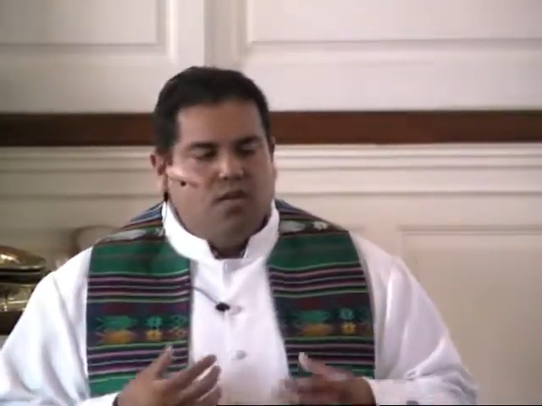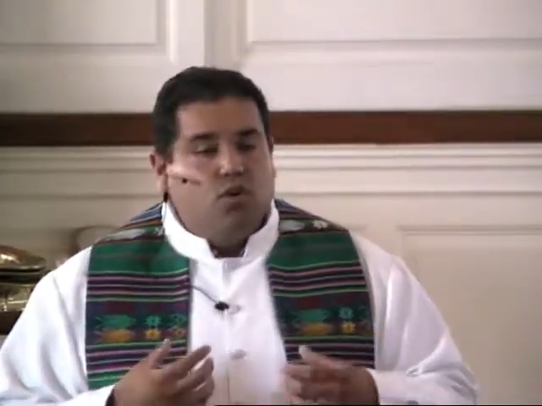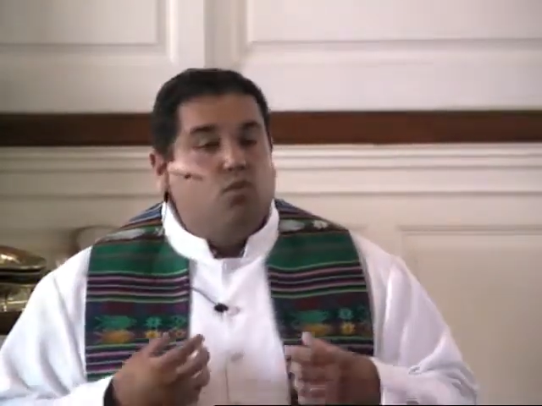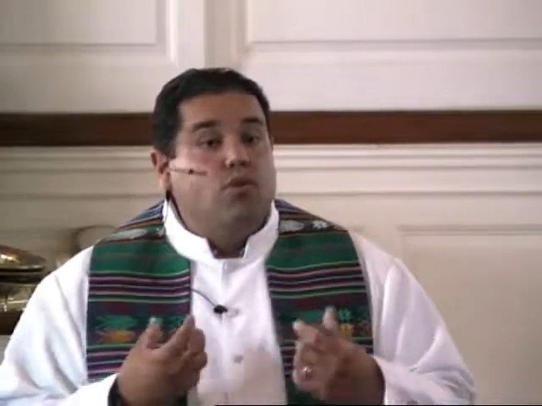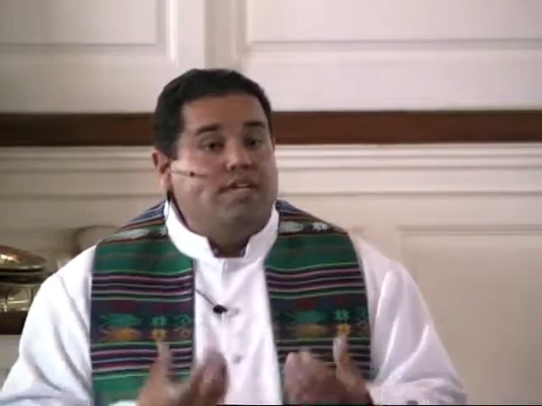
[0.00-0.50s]

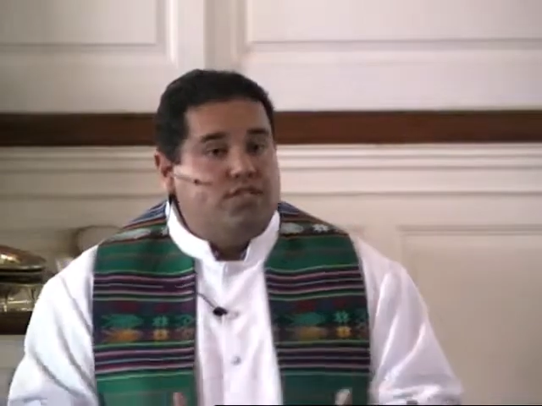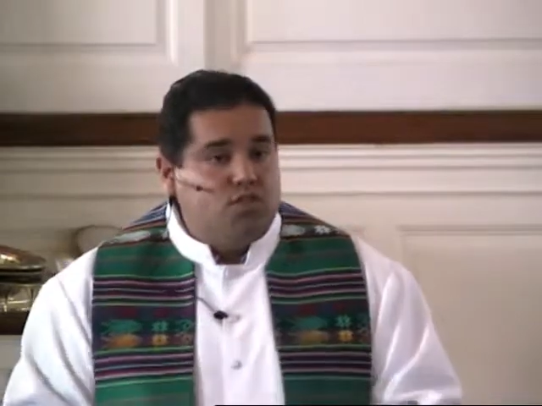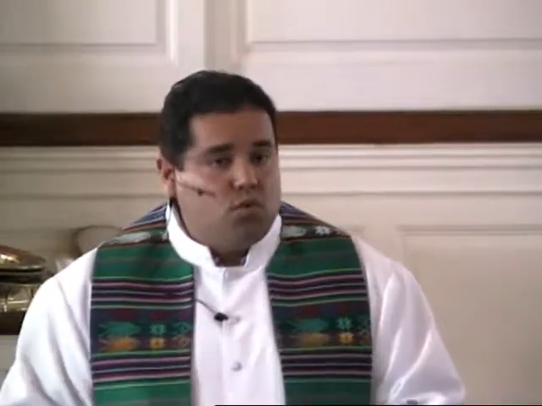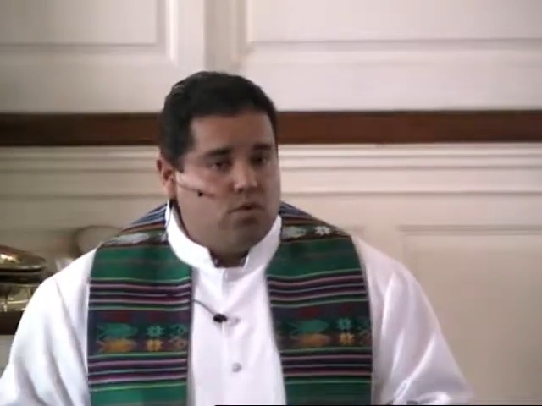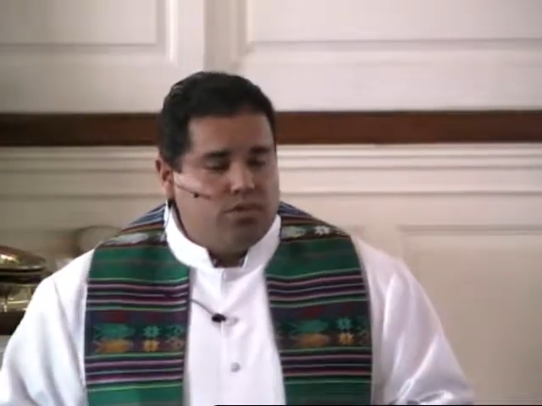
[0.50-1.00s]

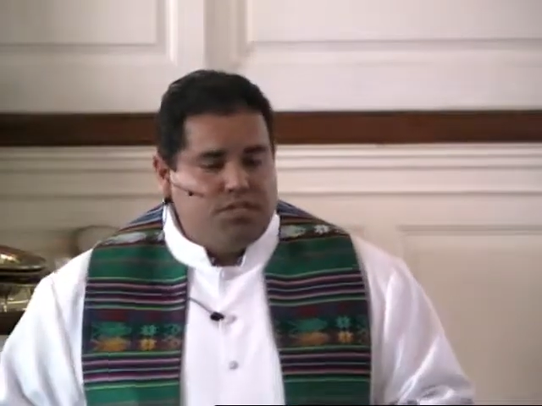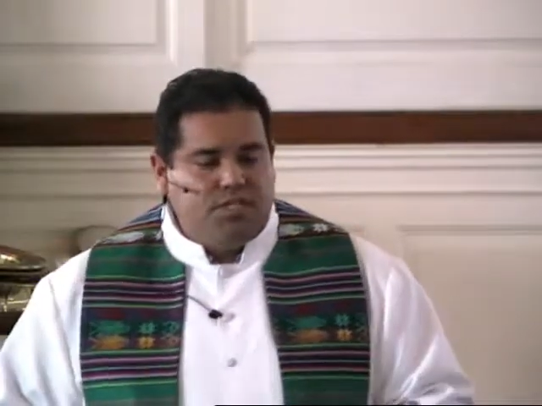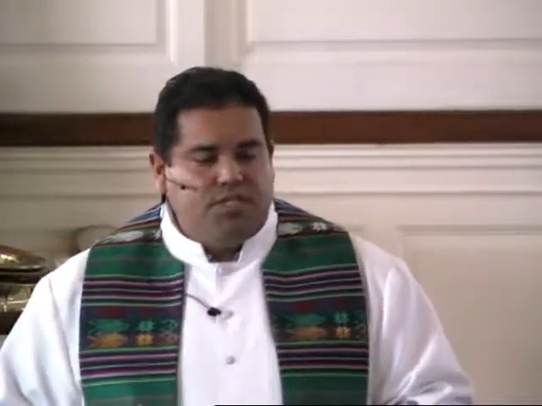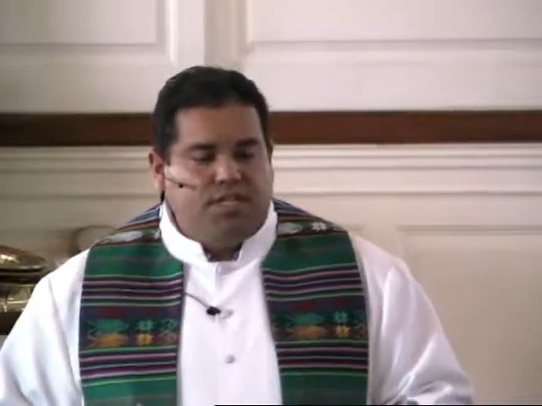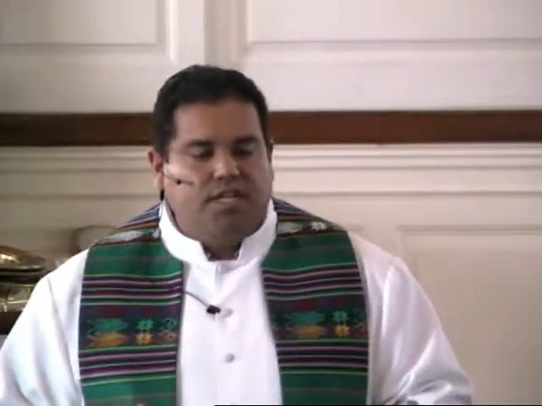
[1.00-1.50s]

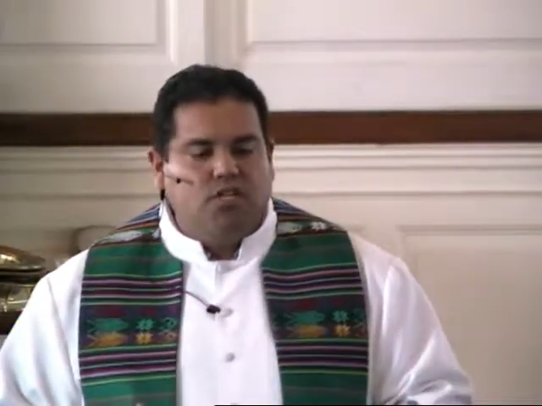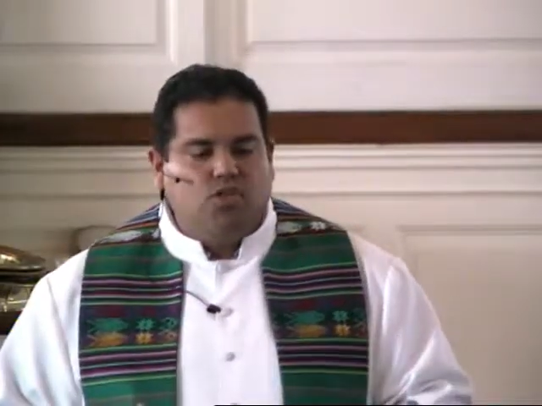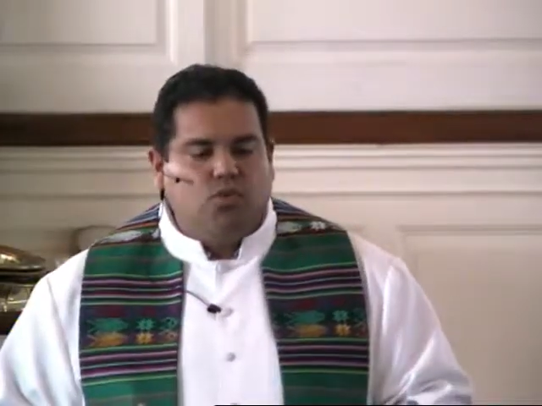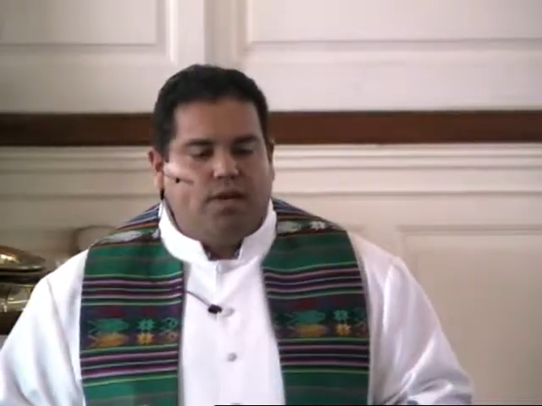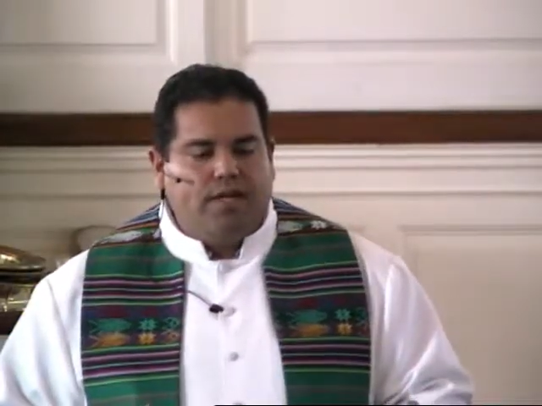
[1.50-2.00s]
resources
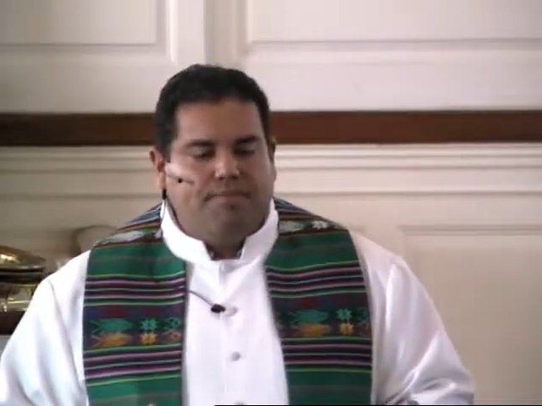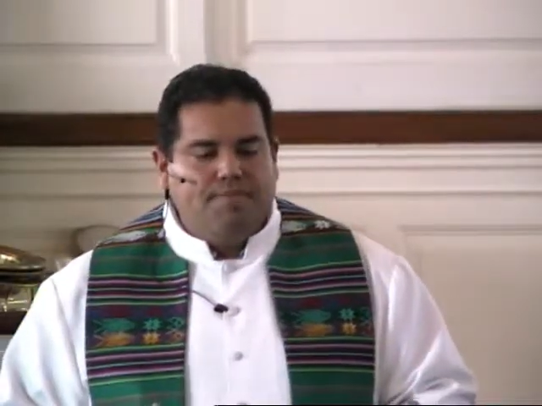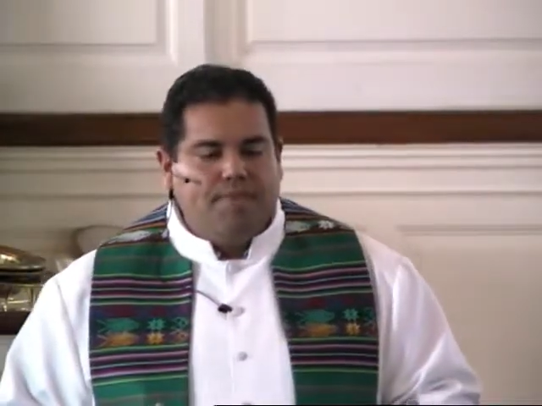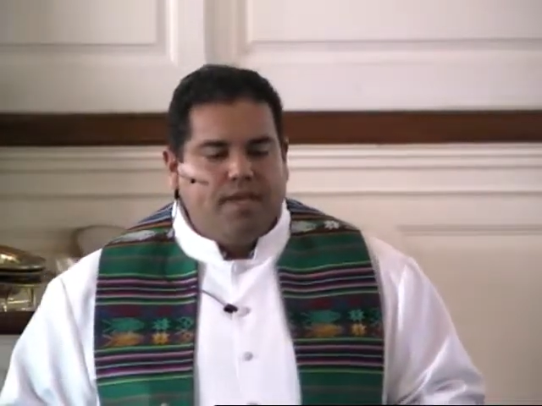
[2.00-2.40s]
into it,